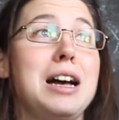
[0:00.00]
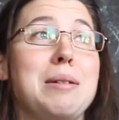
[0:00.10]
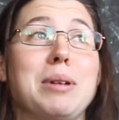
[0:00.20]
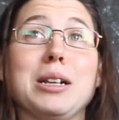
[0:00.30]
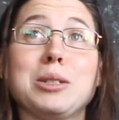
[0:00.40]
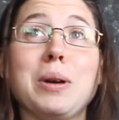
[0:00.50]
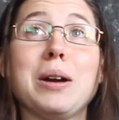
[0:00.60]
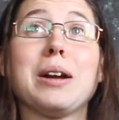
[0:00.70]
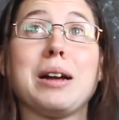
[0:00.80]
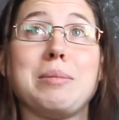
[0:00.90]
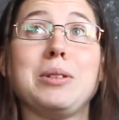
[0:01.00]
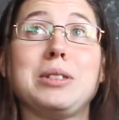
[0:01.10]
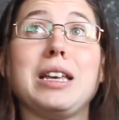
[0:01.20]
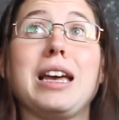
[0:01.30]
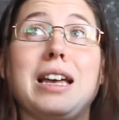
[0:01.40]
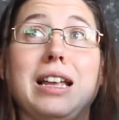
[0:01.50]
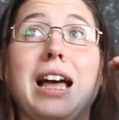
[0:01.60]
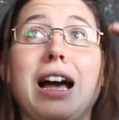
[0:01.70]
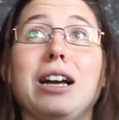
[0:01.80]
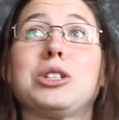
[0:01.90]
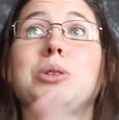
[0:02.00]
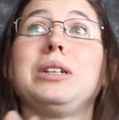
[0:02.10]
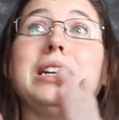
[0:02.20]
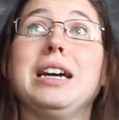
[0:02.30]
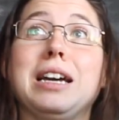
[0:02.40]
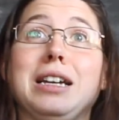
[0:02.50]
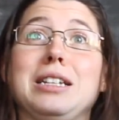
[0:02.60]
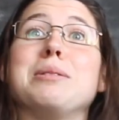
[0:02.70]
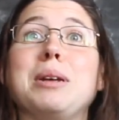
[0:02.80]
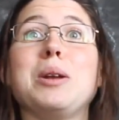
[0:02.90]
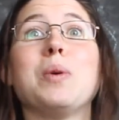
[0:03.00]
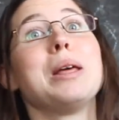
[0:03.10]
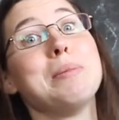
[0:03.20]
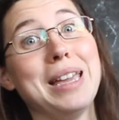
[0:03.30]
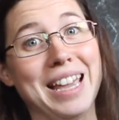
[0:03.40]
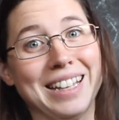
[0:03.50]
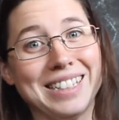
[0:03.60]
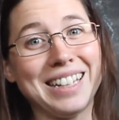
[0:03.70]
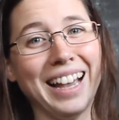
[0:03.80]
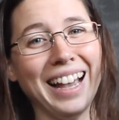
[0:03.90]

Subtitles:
I'm not swearing, I'm using it actually to mean what it means.